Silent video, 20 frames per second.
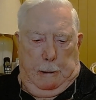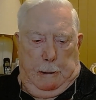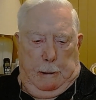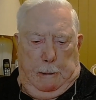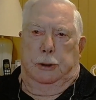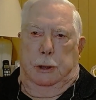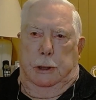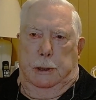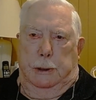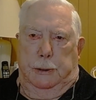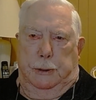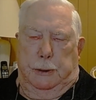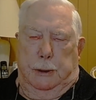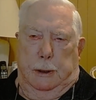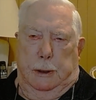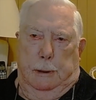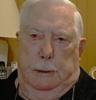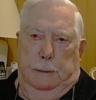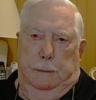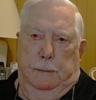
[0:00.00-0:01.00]
Is
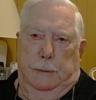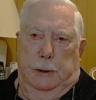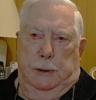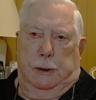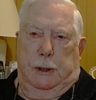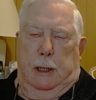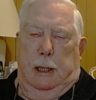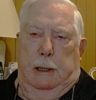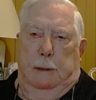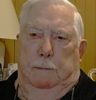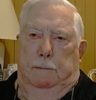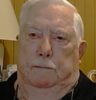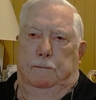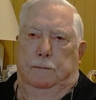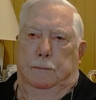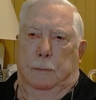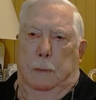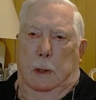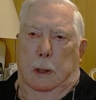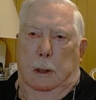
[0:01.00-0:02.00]
the same
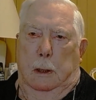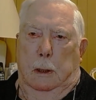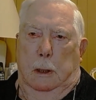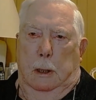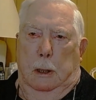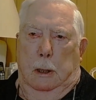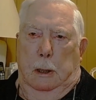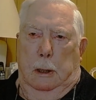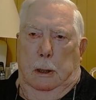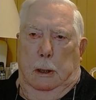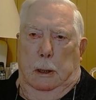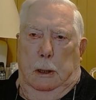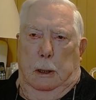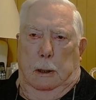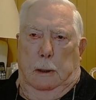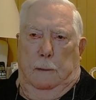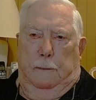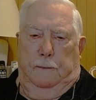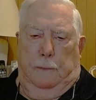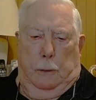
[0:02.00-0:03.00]

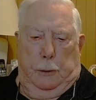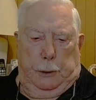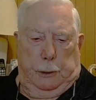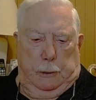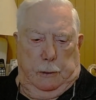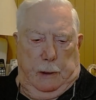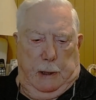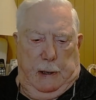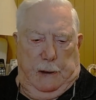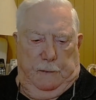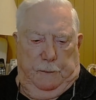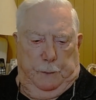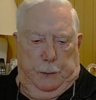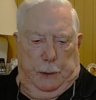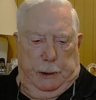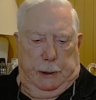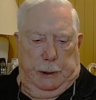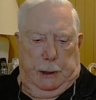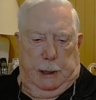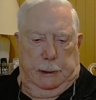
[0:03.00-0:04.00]
photograph,
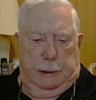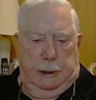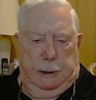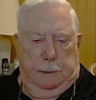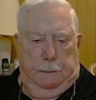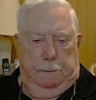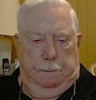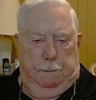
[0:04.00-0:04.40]
but I did